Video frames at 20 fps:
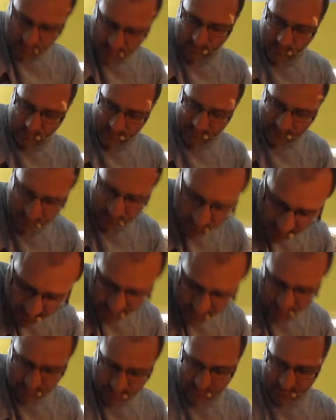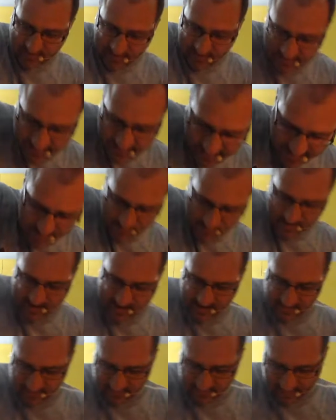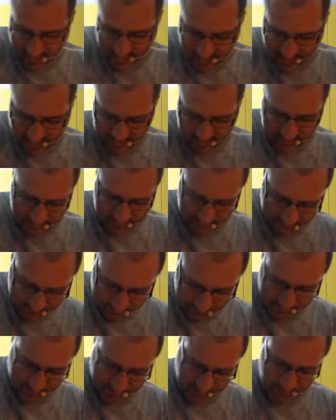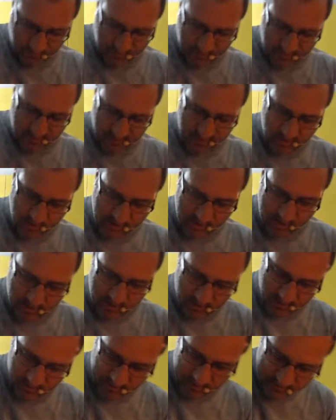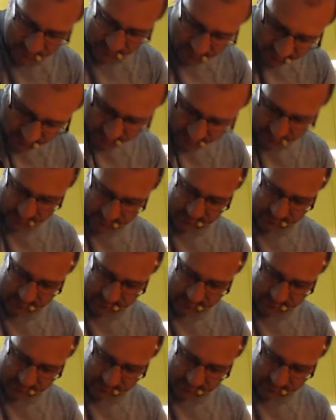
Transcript: No one's gonna do in that game any of that. That's why they queue alone. Just